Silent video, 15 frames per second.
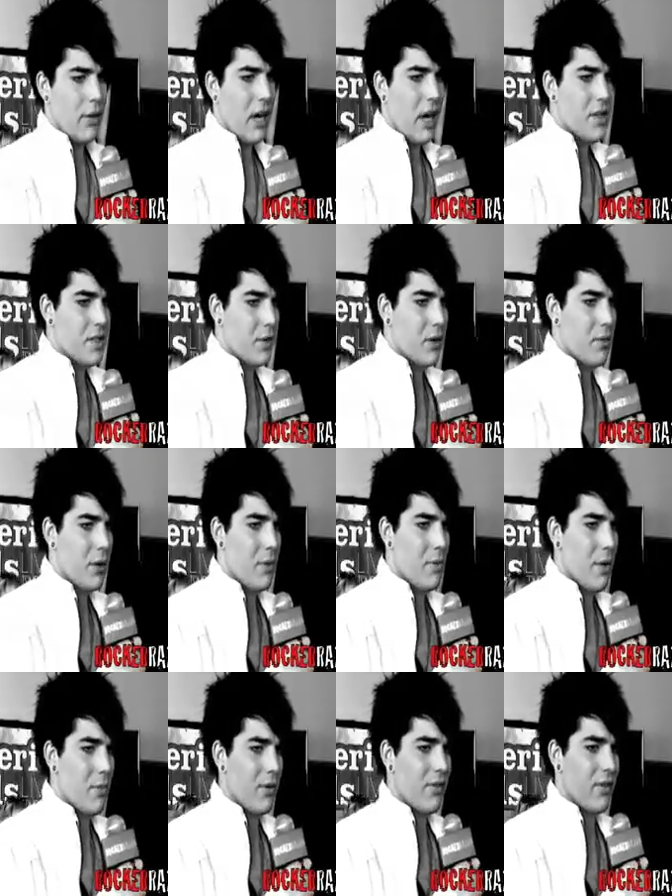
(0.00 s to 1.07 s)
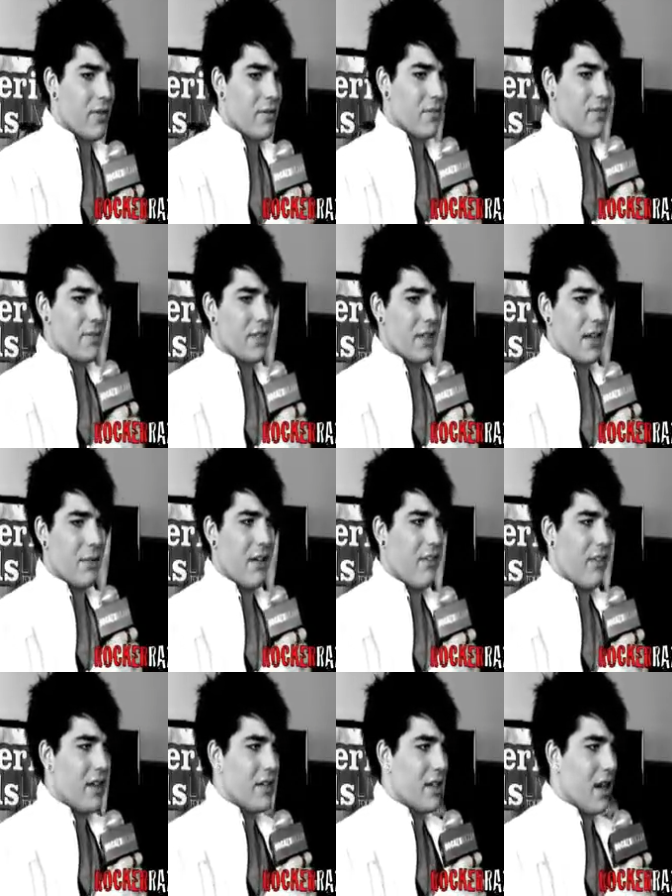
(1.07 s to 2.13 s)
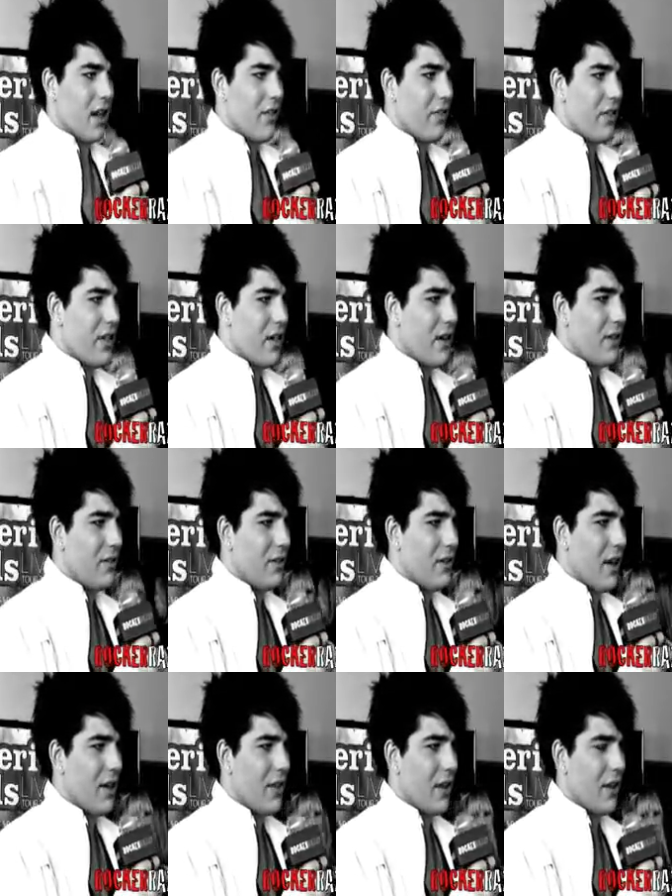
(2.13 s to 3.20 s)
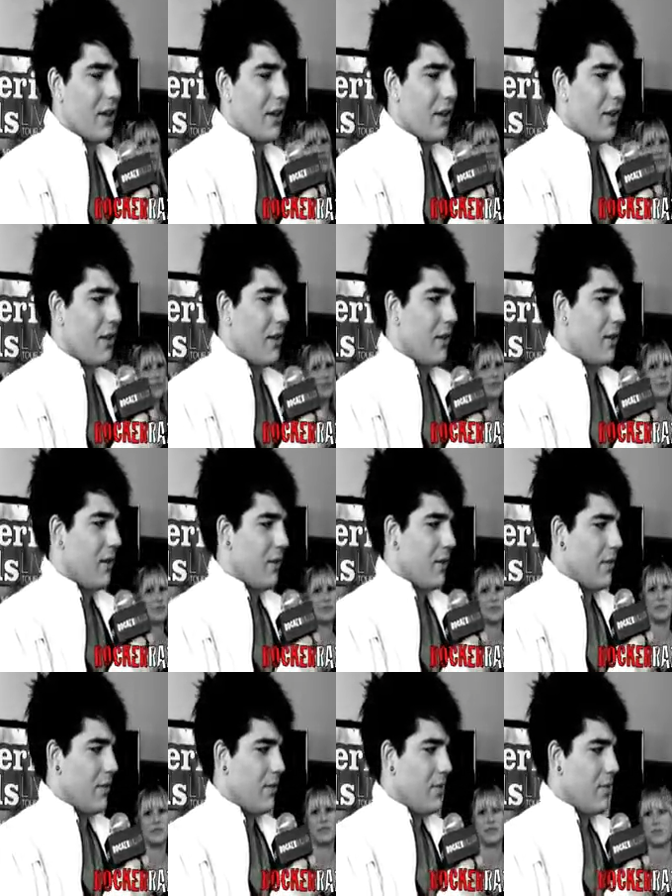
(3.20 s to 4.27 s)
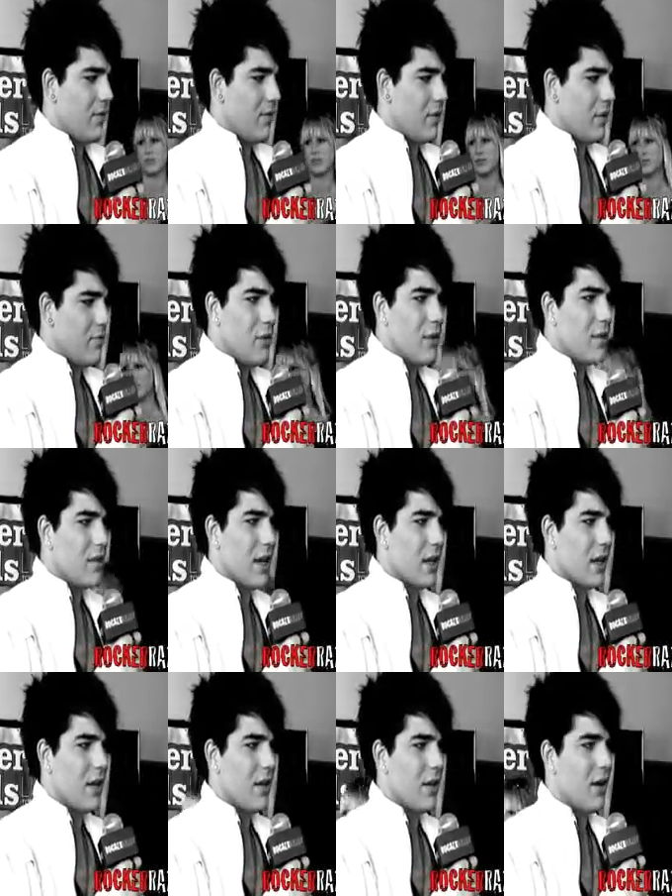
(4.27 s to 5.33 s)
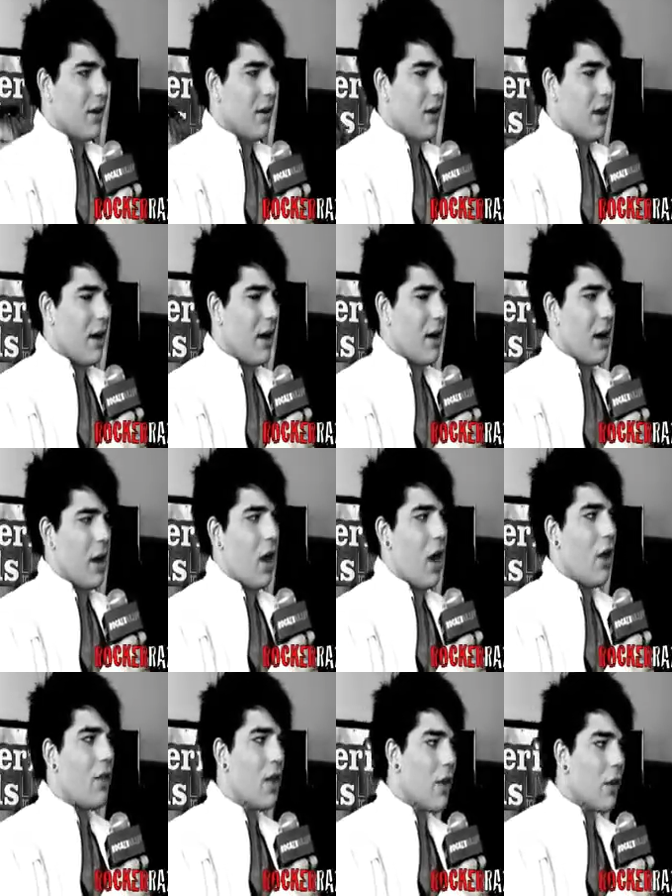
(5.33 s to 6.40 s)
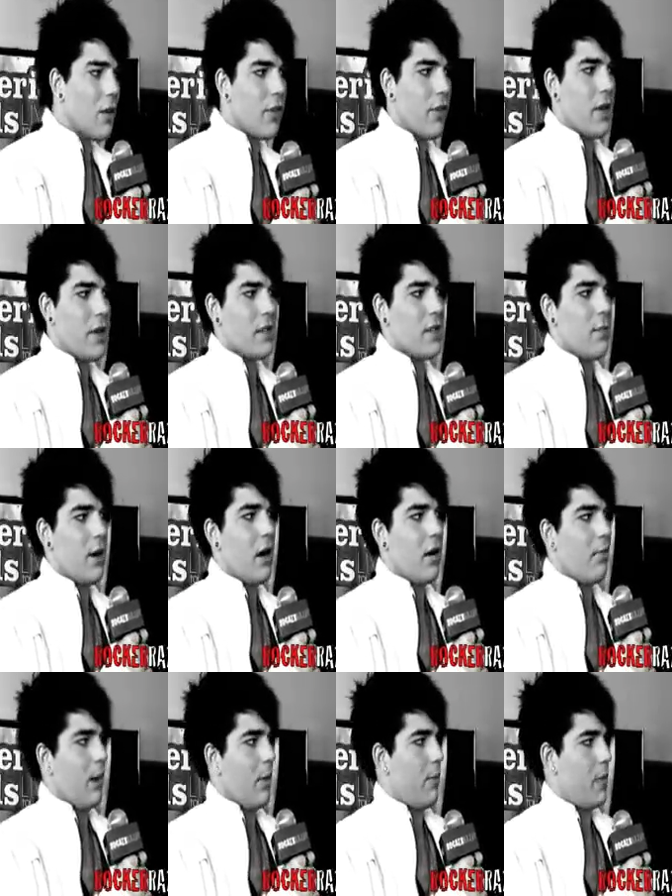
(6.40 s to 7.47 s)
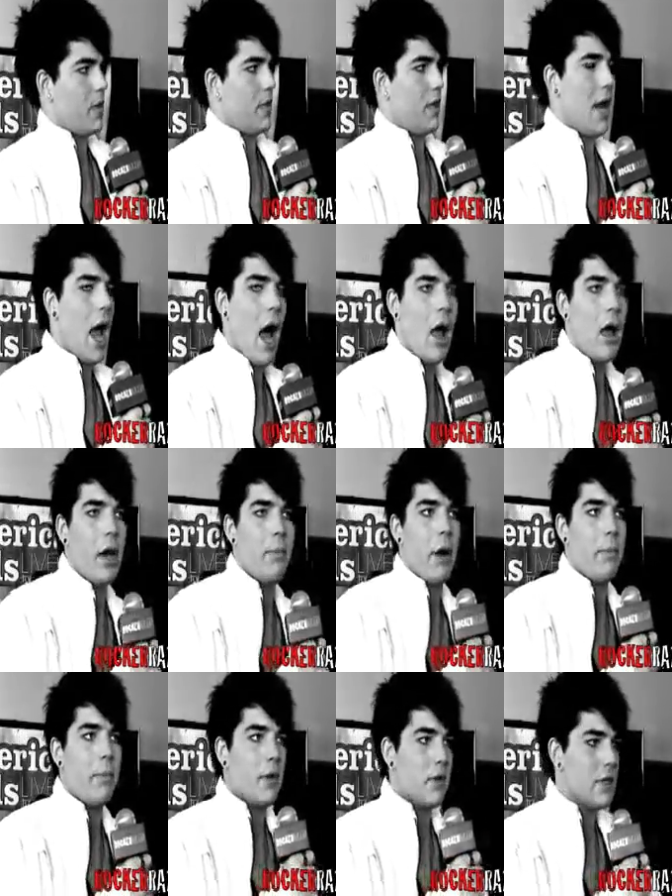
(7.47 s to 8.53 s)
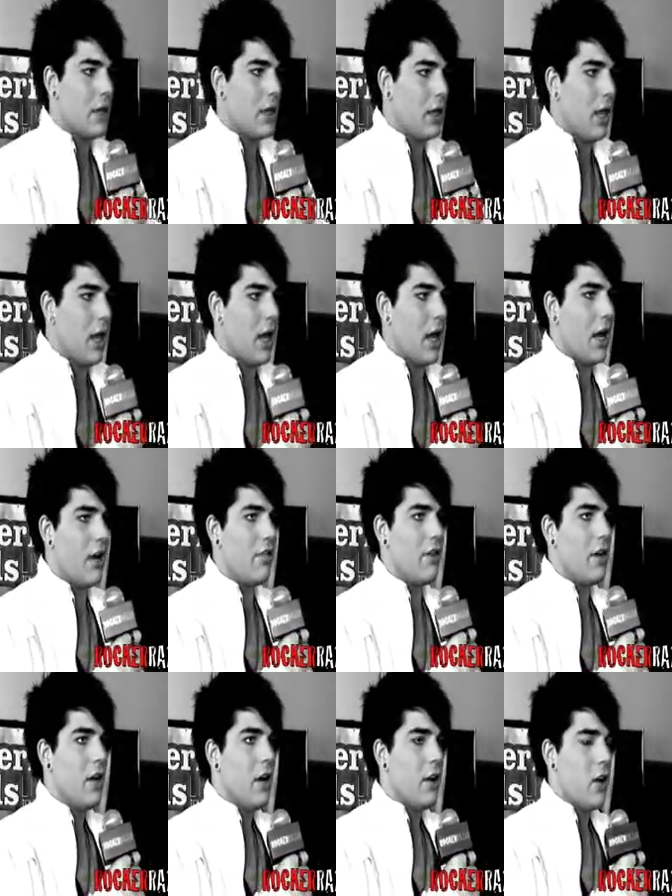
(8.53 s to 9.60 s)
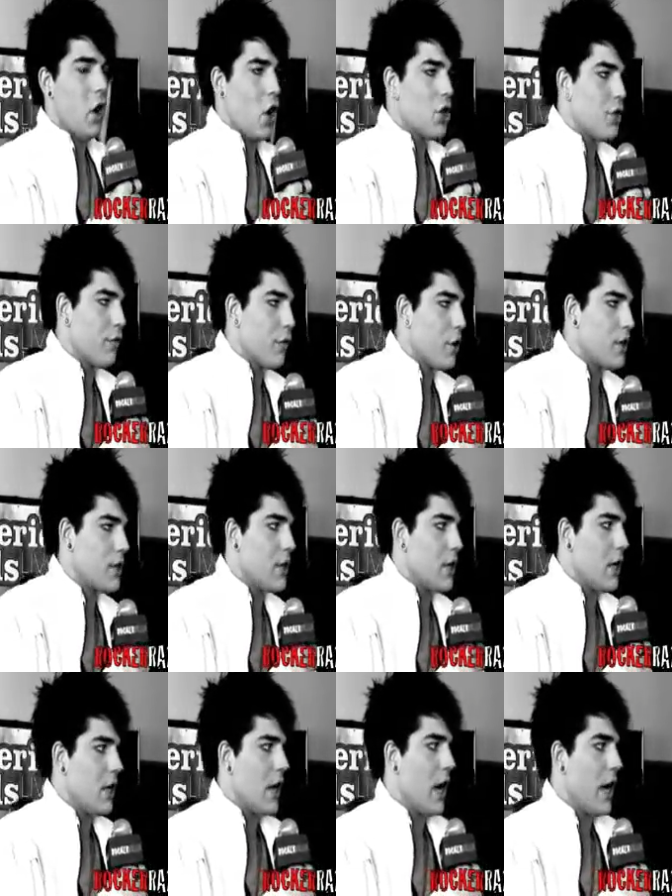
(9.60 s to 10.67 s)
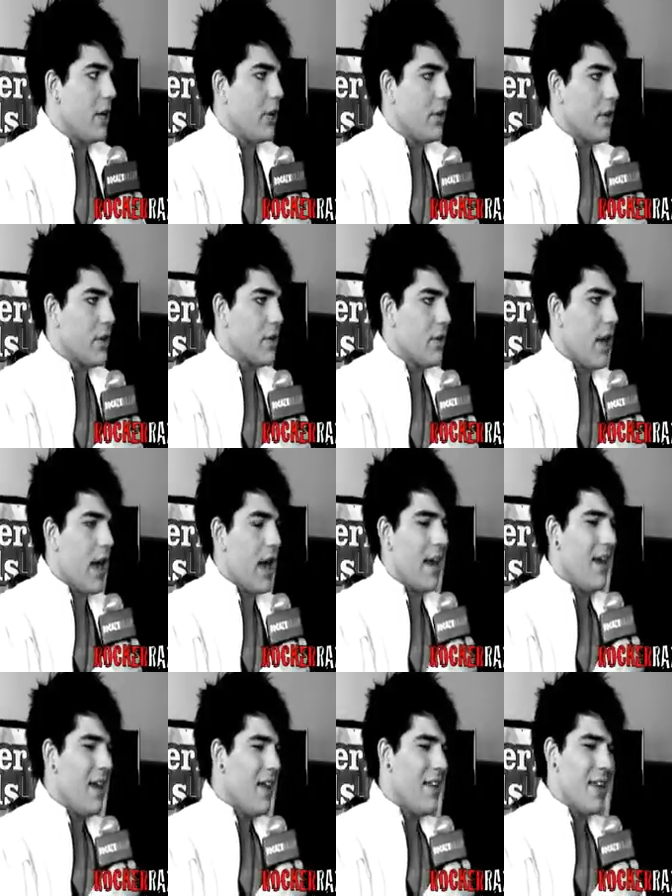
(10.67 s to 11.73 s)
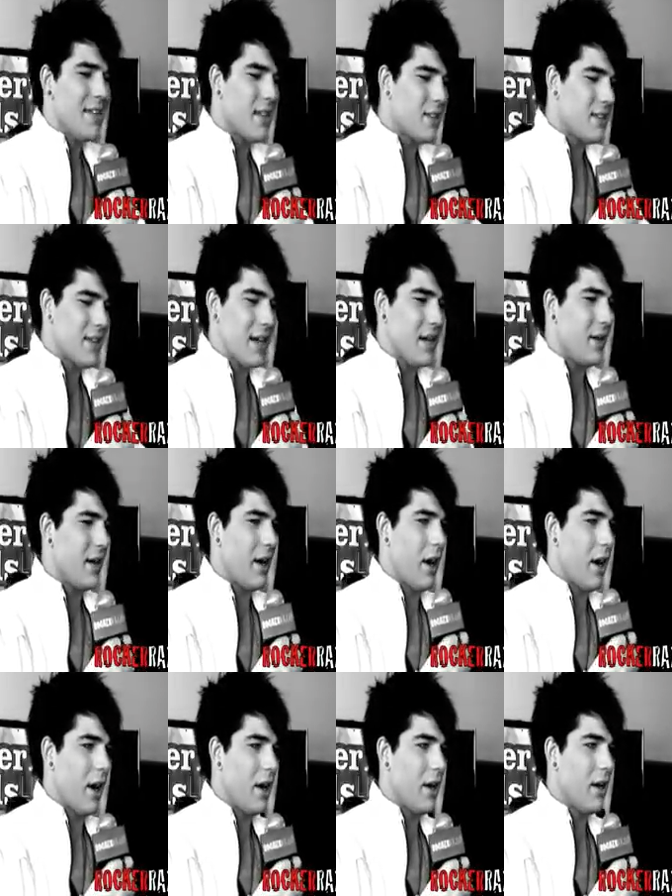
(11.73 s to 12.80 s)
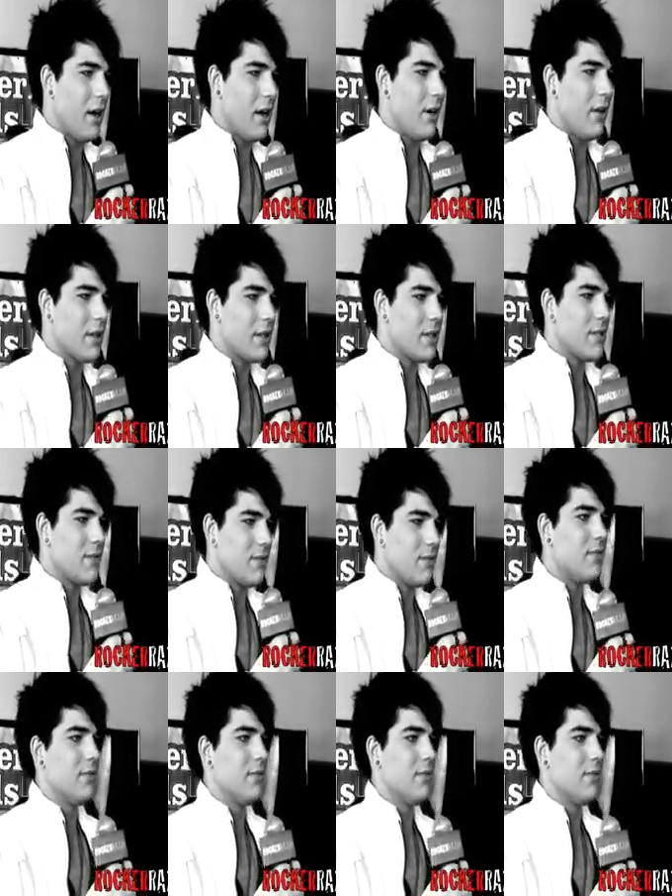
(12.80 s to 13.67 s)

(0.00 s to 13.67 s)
I mean, I just want to be remembered for singing my face off, you know? I think good music, you know? You know, all the other things about my personality, my personal life, controversy, idol, this or that, that's all secondary, you know? It's